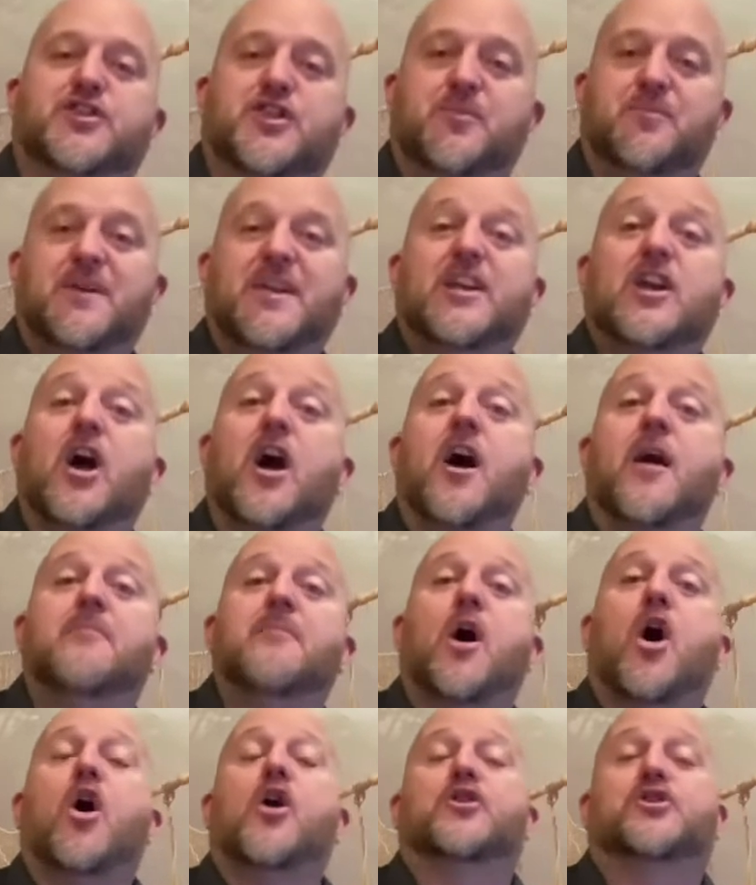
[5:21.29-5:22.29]
to become
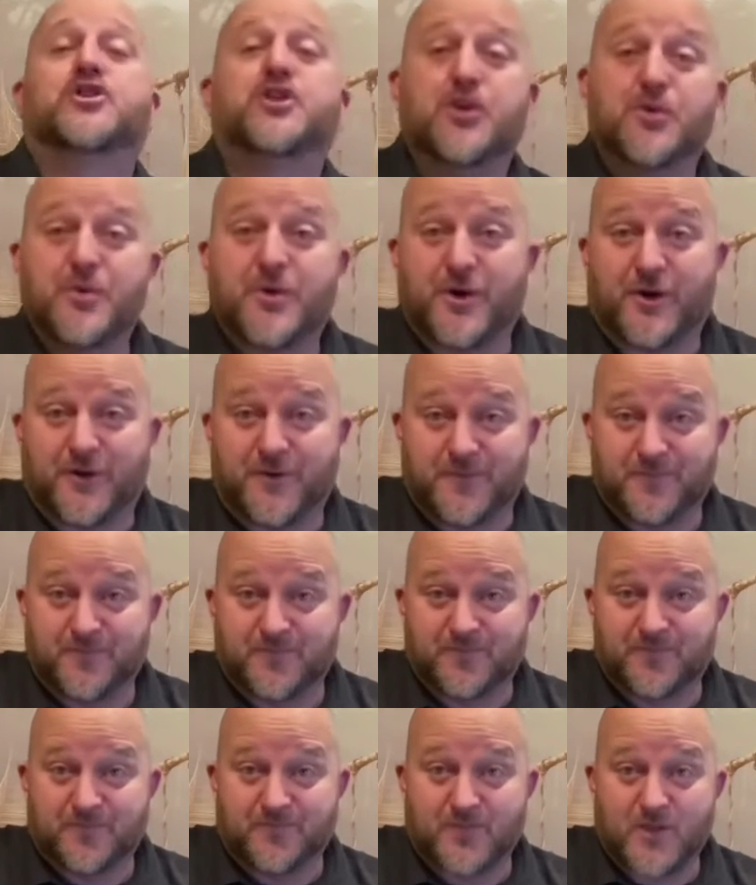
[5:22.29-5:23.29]
our tutor,
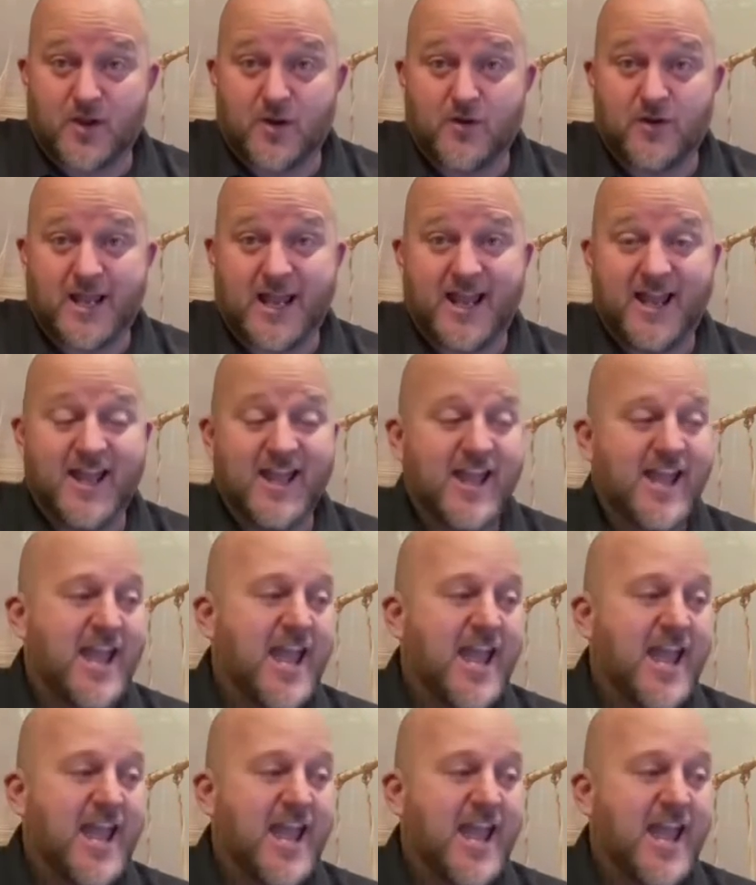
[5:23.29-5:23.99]
okay?